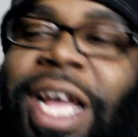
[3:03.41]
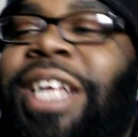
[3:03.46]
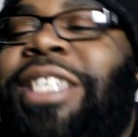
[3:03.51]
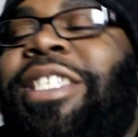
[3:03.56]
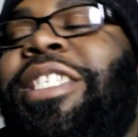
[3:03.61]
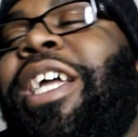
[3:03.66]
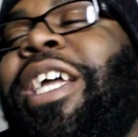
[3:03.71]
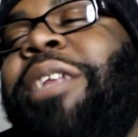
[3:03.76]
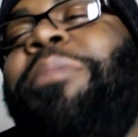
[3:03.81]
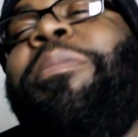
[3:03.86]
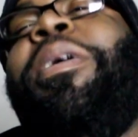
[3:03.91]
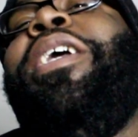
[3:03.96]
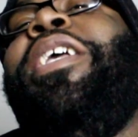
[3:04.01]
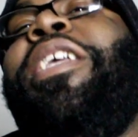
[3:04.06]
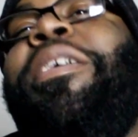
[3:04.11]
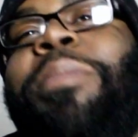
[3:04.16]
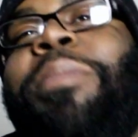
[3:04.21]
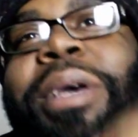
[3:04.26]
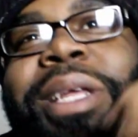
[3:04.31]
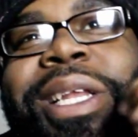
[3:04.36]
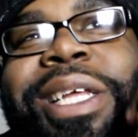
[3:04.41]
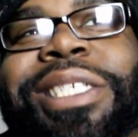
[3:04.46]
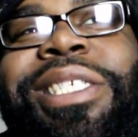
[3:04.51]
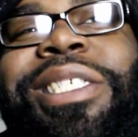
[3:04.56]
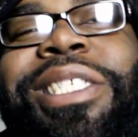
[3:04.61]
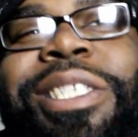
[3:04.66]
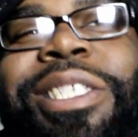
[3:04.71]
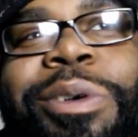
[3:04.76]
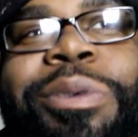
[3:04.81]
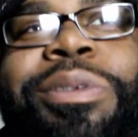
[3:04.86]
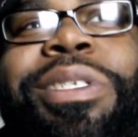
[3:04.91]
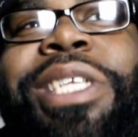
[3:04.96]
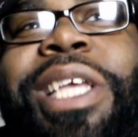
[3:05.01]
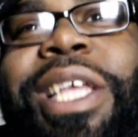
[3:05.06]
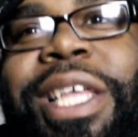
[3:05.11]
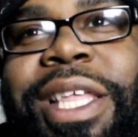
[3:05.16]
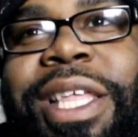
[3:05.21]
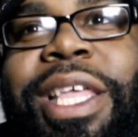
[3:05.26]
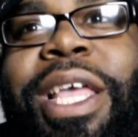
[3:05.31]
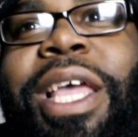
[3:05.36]
I checked my email and I still
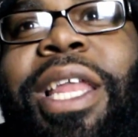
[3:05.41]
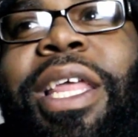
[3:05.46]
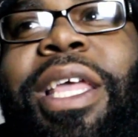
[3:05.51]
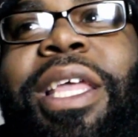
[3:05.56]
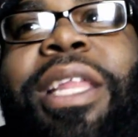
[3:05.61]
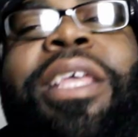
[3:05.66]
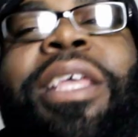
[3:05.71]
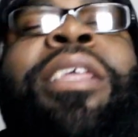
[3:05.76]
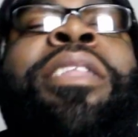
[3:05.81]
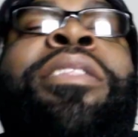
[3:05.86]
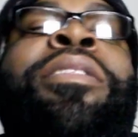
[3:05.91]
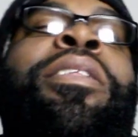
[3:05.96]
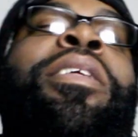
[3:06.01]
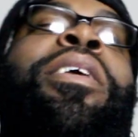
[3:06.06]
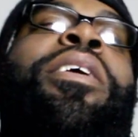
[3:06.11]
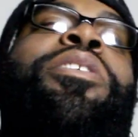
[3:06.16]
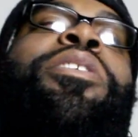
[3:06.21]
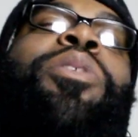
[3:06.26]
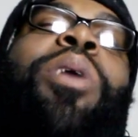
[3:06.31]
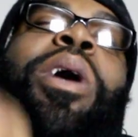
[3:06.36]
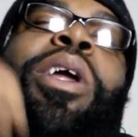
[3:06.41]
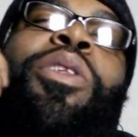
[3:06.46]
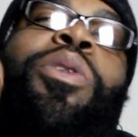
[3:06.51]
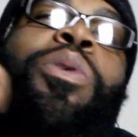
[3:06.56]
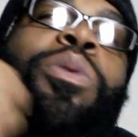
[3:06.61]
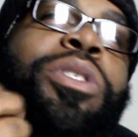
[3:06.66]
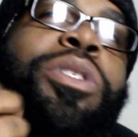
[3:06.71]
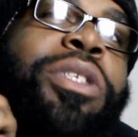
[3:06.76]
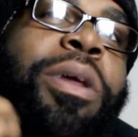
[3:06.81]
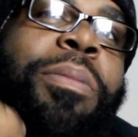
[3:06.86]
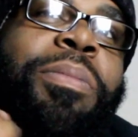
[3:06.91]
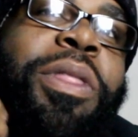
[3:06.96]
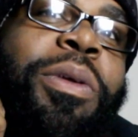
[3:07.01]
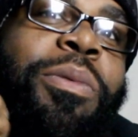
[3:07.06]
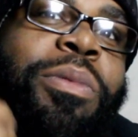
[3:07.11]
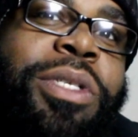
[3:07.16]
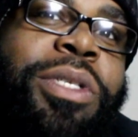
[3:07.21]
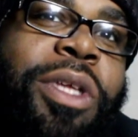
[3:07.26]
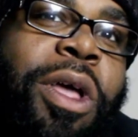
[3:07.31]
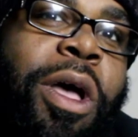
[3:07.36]
didn't get it. So I knew
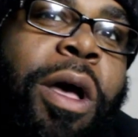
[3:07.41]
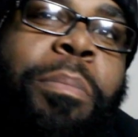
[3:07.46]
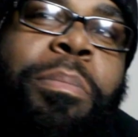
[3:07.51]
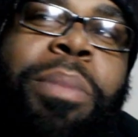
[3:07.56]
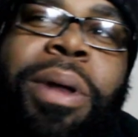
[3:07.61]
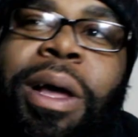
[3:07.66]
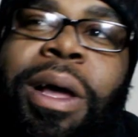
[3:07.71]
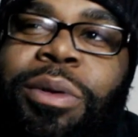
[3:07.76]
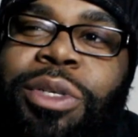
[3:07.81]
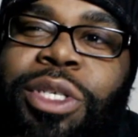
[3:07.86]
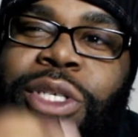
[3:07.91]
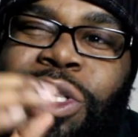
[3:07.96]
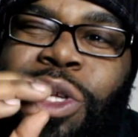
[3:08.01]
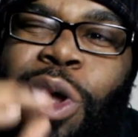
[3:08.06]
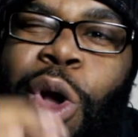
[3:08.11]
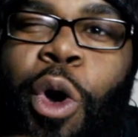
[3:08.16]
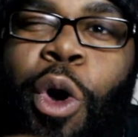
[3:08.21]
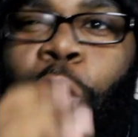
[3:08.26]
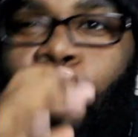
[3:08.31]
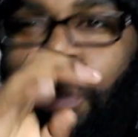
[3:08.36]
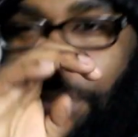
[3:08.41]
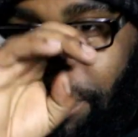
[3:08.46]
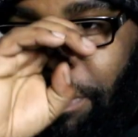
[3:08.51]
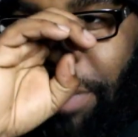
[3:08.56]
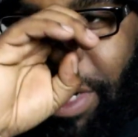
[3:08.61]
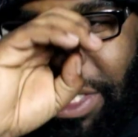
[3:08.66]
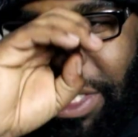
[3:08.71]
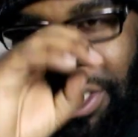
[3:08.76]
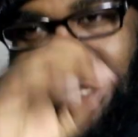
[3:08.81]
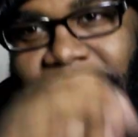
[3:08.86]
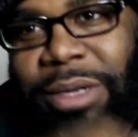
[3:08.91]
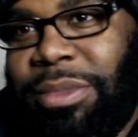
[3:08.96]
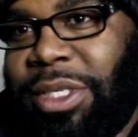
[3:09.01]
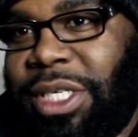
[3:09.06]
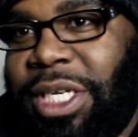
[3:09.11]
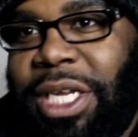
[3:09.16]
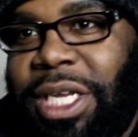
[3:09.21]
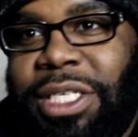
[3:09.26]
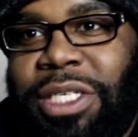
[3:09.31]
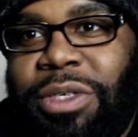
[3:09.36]
something was up, but I was just hoping by some
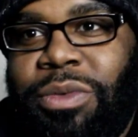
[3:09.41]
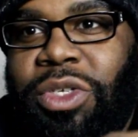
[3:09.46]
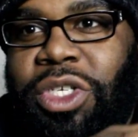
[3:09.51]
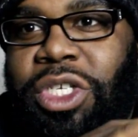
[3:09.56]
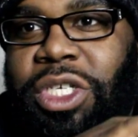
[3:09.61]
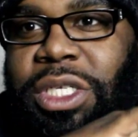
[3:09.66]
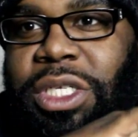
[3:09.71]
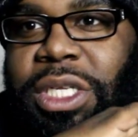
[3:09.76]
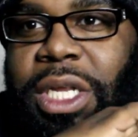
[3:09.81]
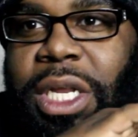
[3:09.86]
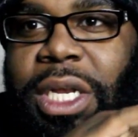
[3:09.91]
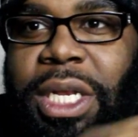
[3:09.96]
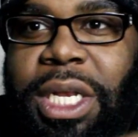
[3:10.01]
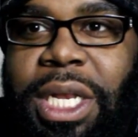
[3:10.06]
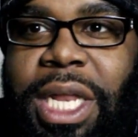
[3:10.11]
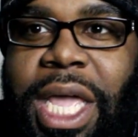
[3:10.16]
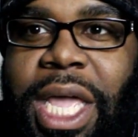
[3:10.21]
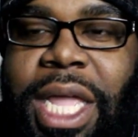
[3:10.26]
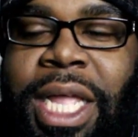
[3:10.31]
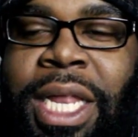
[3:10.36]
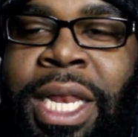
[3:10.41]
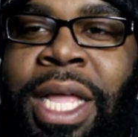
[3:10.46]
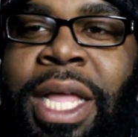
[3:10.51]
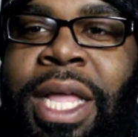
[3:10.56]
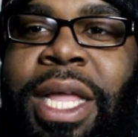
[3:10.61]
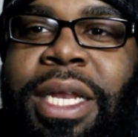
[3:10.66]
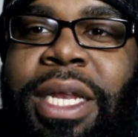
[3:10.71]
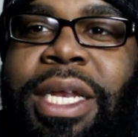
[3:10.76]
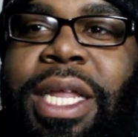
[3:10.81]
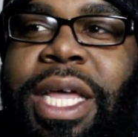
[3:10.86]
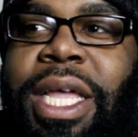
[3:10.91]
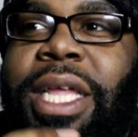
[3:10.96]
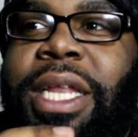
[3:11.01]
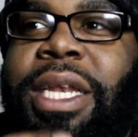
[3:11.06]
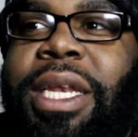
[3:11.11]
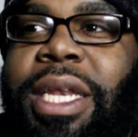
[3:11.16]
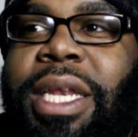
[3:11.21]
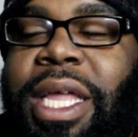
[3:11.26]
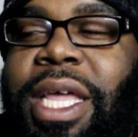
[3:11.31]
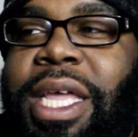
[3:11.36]
chance it was just a late,
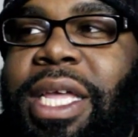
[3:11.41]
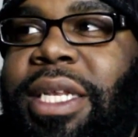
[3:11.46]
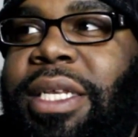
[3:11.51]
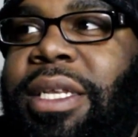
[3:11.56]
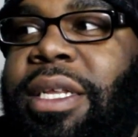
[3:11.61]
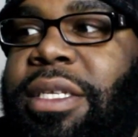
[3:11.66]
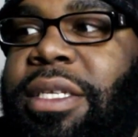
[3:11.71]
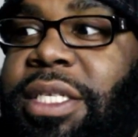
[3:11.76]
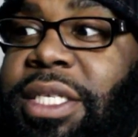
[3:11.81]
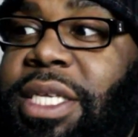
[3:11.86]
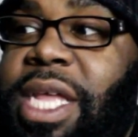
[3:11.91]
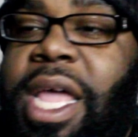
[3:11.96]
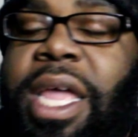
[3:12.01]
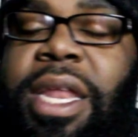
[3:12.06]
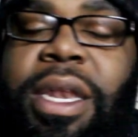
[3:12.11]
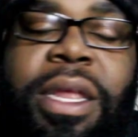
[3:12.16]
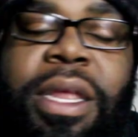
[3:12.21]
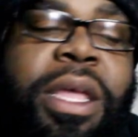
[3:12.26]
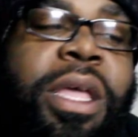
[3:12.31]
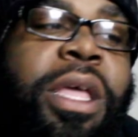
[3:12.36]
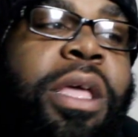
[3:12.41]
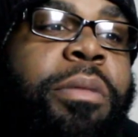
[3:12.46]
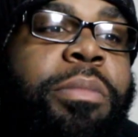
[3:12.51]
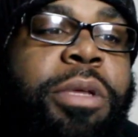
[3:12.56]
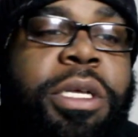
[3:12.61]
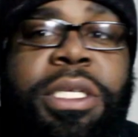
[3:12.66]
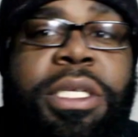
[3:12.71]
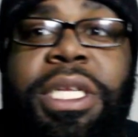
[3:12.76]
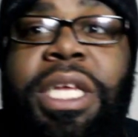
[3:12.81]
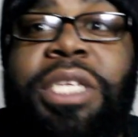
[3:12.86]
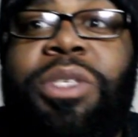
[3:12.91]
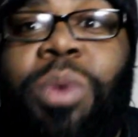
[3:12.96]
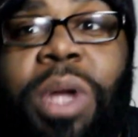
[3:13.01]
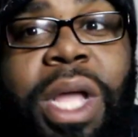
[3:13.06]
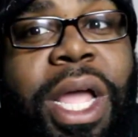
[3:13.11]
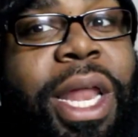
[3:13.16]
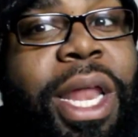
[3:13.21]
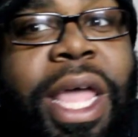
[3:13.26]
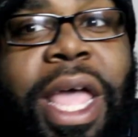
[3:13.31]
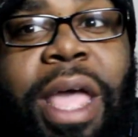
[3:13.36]
late, late send. Because that's
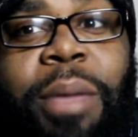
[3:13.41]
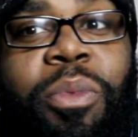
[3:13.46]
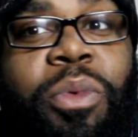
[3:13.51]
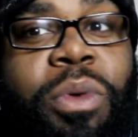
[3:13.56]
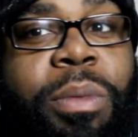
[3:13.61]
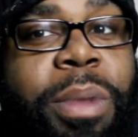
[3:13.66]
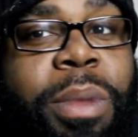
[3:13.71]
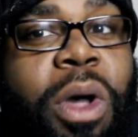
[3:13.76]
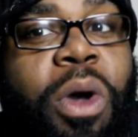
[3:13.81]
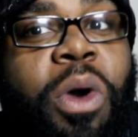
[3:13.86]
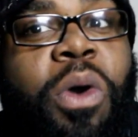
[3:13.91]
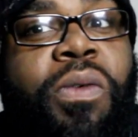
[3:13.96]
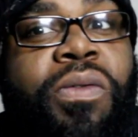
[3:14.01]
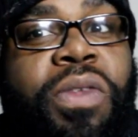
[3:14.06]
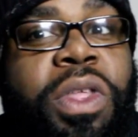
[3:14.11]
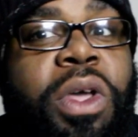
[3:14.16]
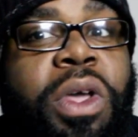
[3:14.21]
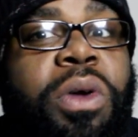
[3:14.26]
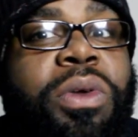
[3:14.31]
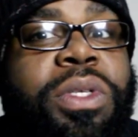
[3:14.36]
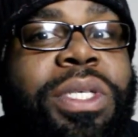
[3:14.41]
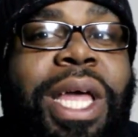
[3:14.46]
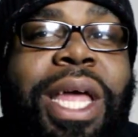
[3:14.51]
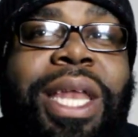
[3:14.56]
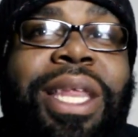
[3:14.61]
what kind of happened with my OVOs.